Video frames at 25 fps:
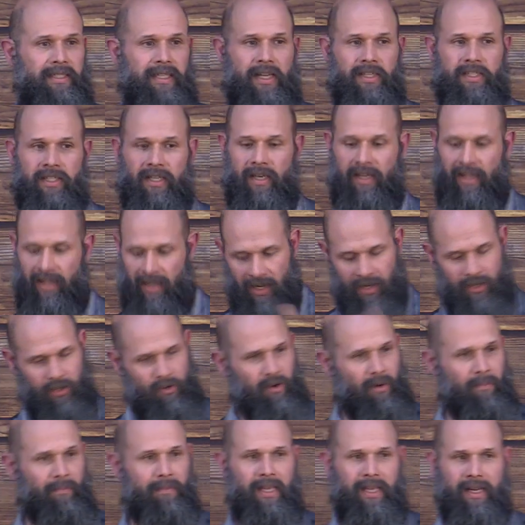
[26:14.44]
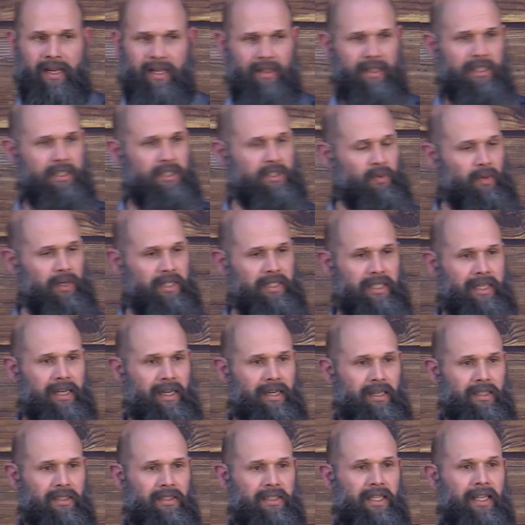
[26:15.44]
session, you immediately switch
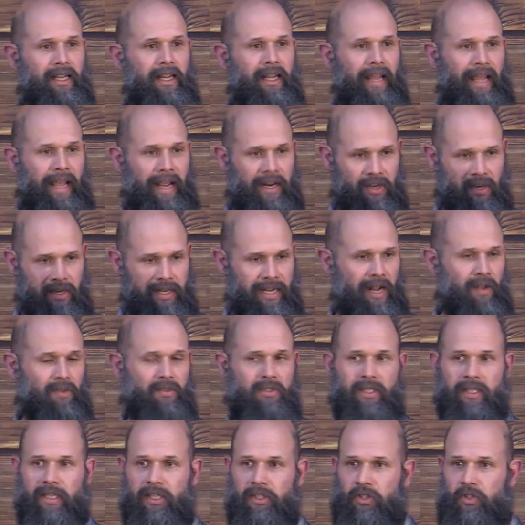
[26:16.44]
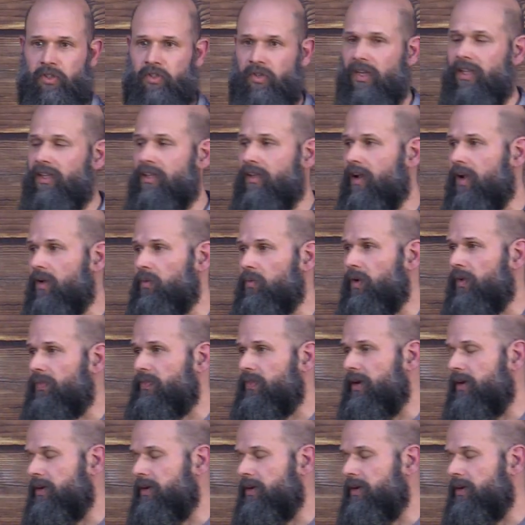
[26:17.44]
gears and your counseling is strictly on what